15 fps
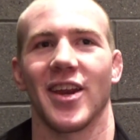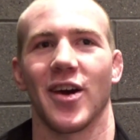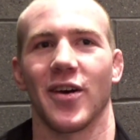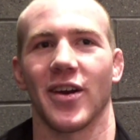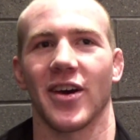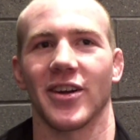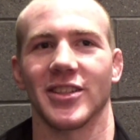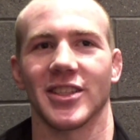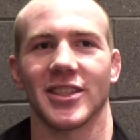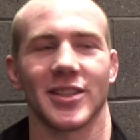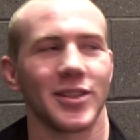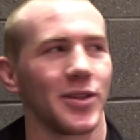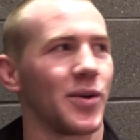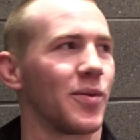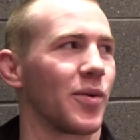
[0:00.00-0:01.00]
you know, it all
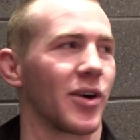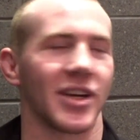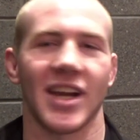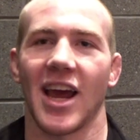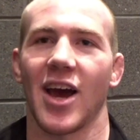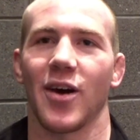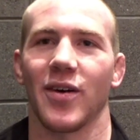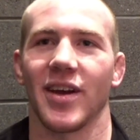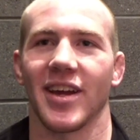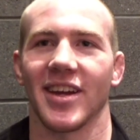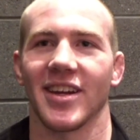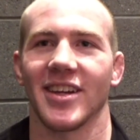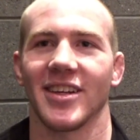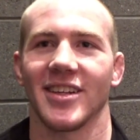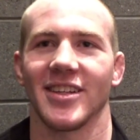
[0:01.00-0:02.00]
just worked out,
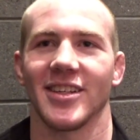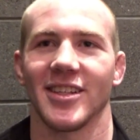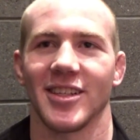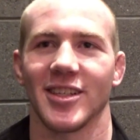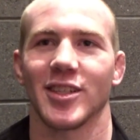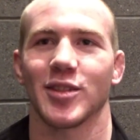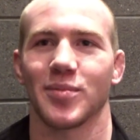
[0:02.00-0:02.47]
and